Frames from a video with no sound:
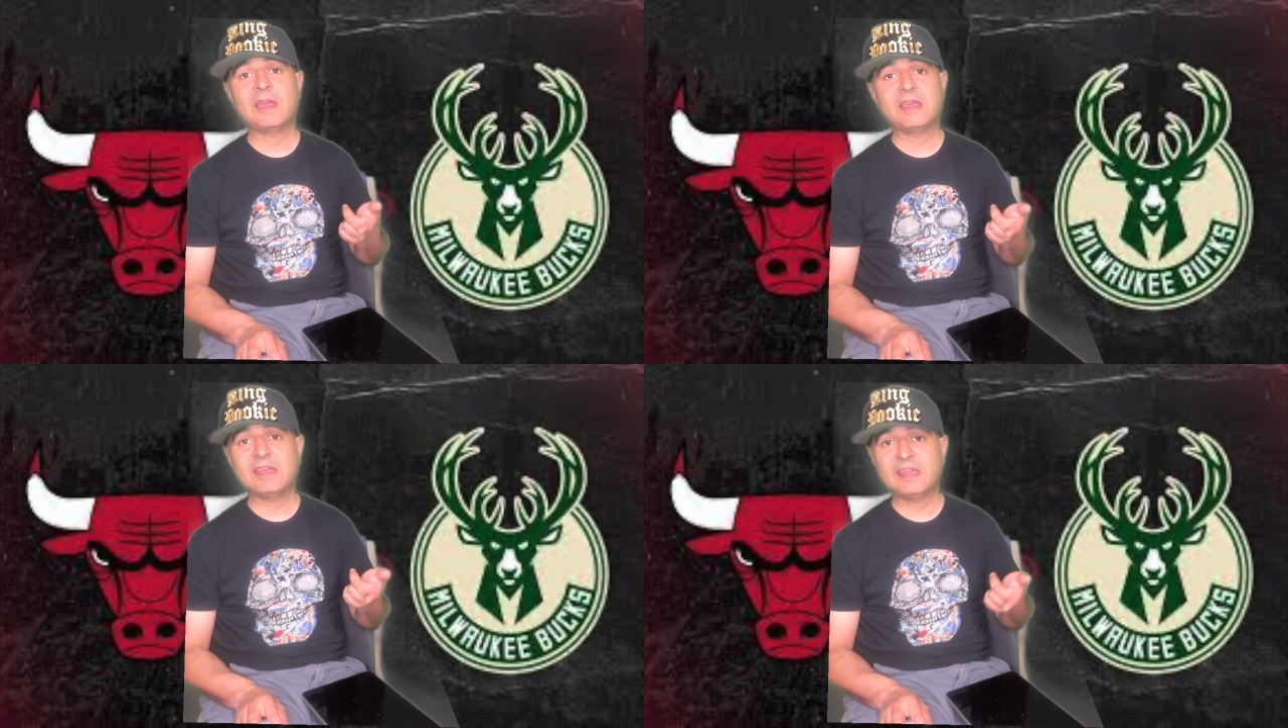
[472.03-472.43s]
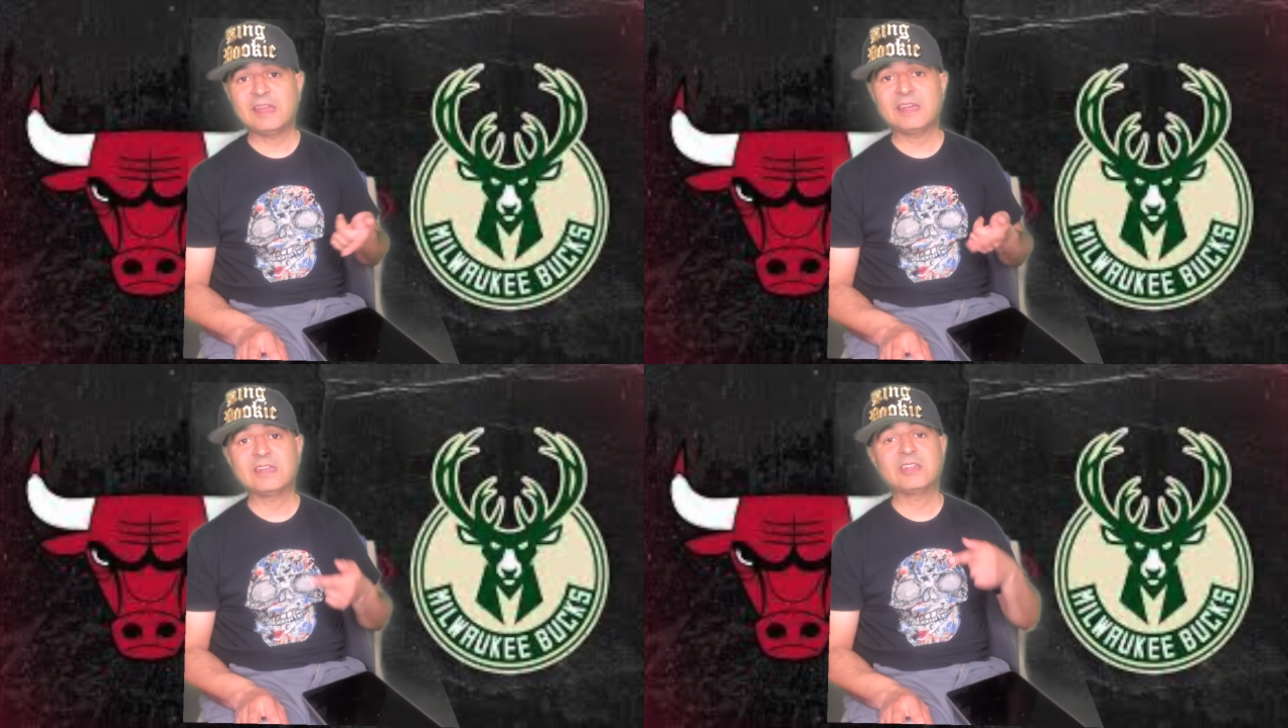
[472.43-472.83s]

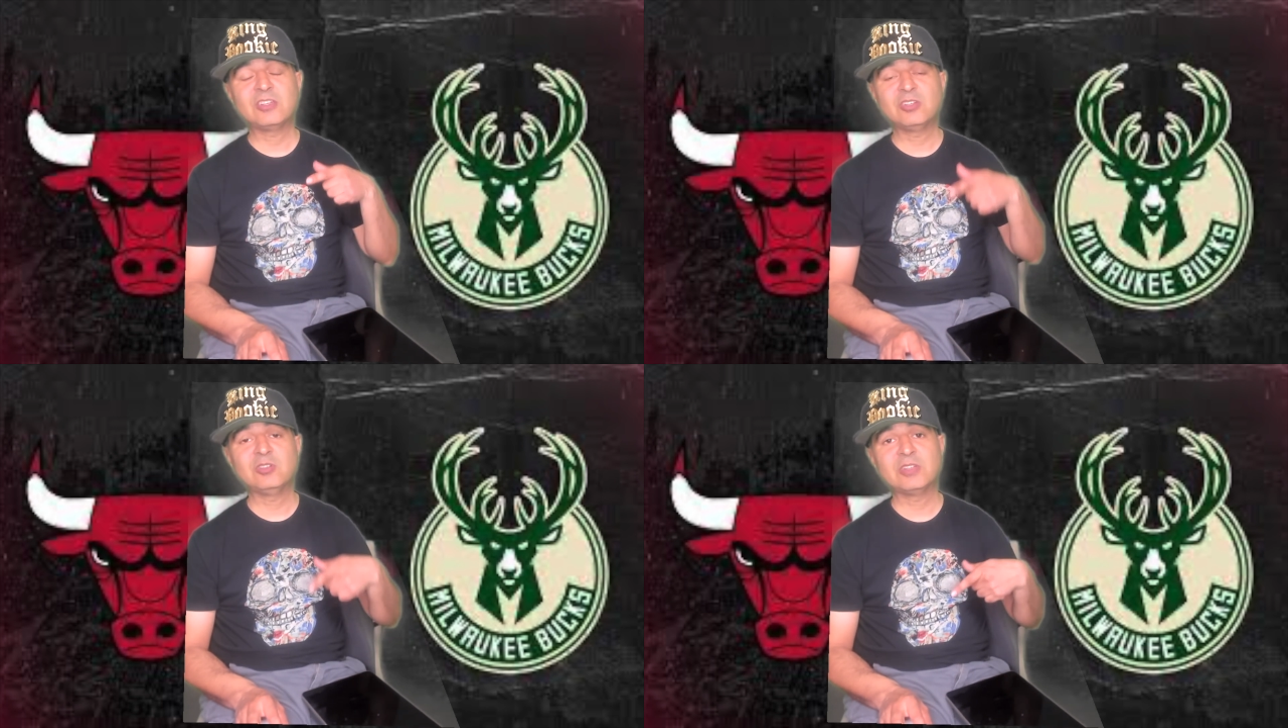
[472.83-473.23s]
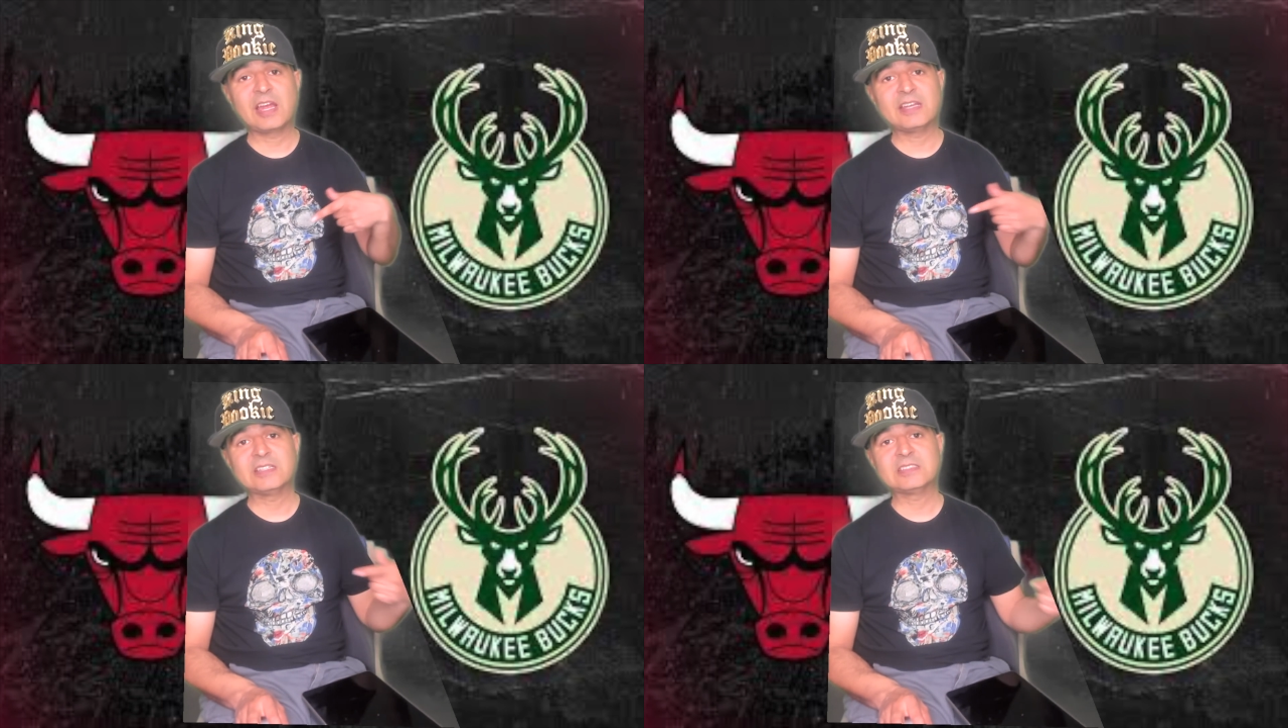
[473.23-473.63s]
in the
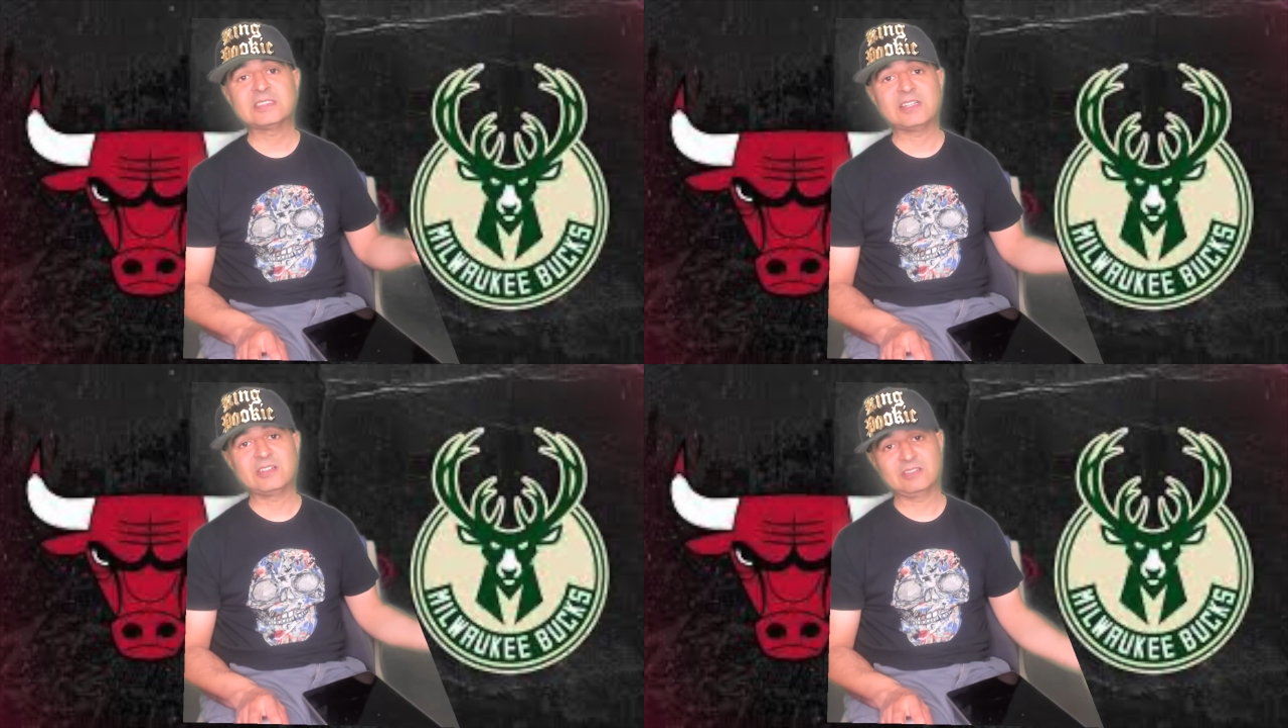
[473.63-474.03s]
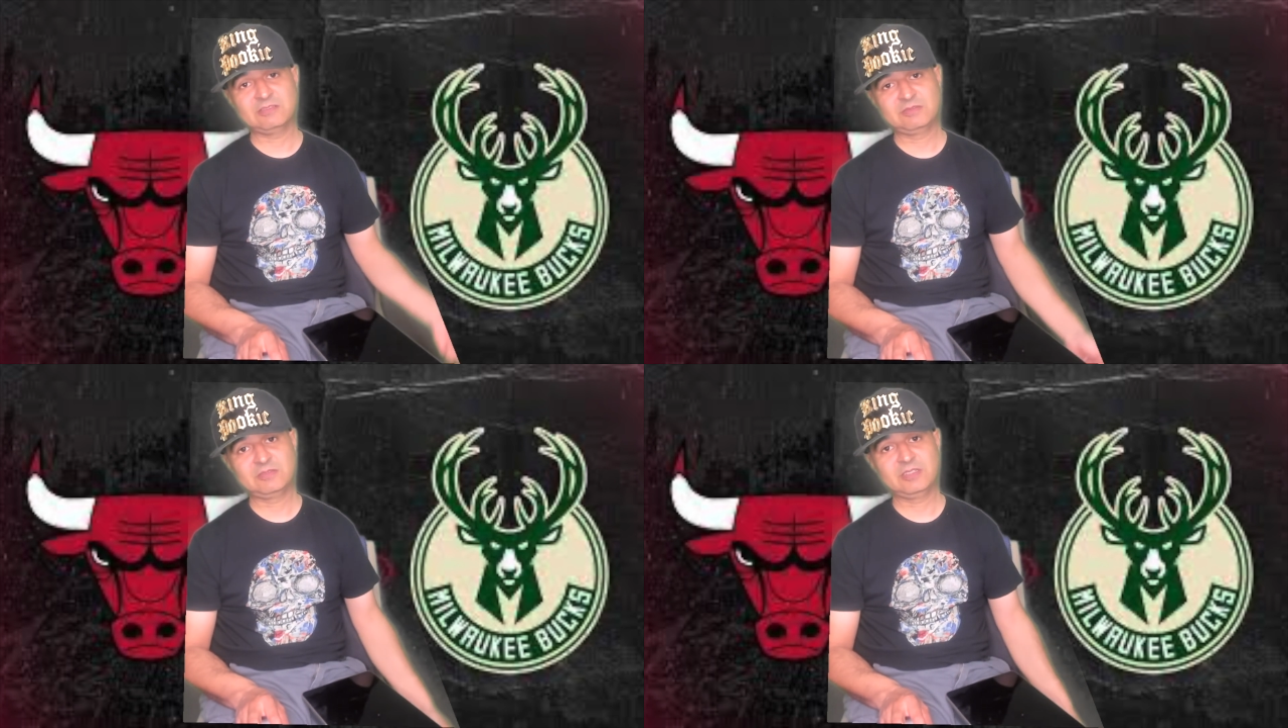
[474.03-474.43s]
United Center
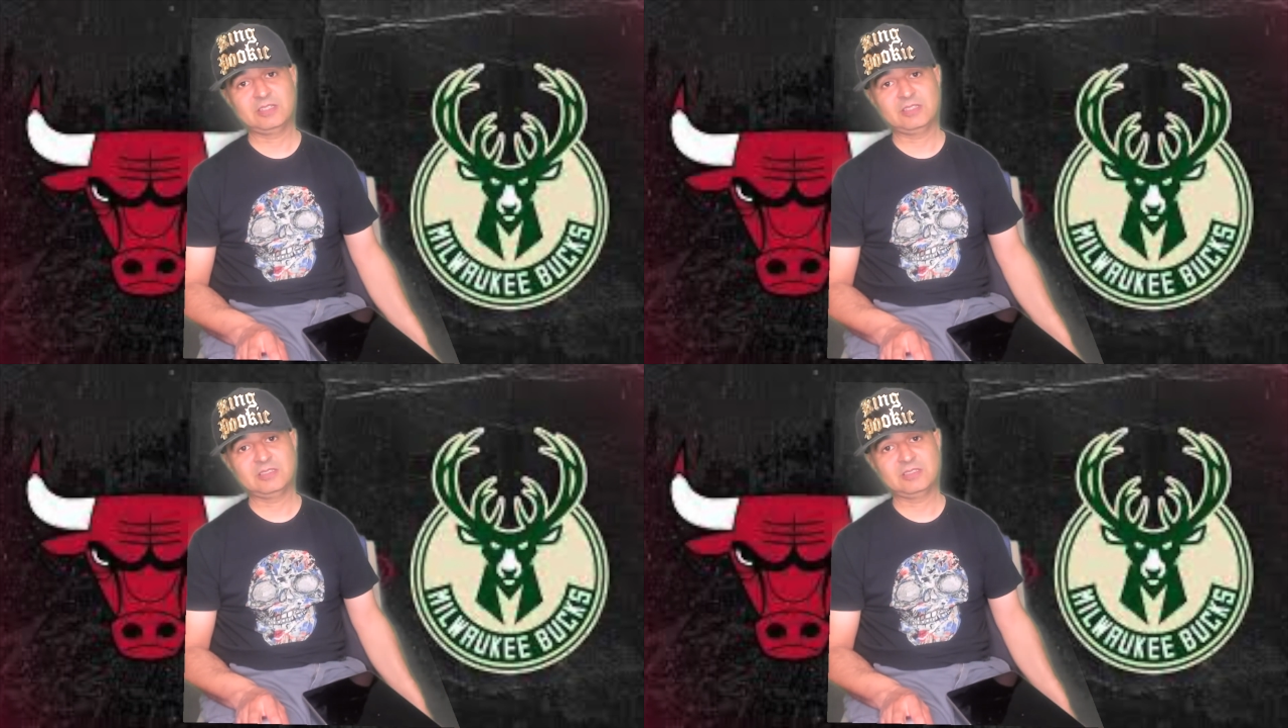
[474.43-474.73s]
again.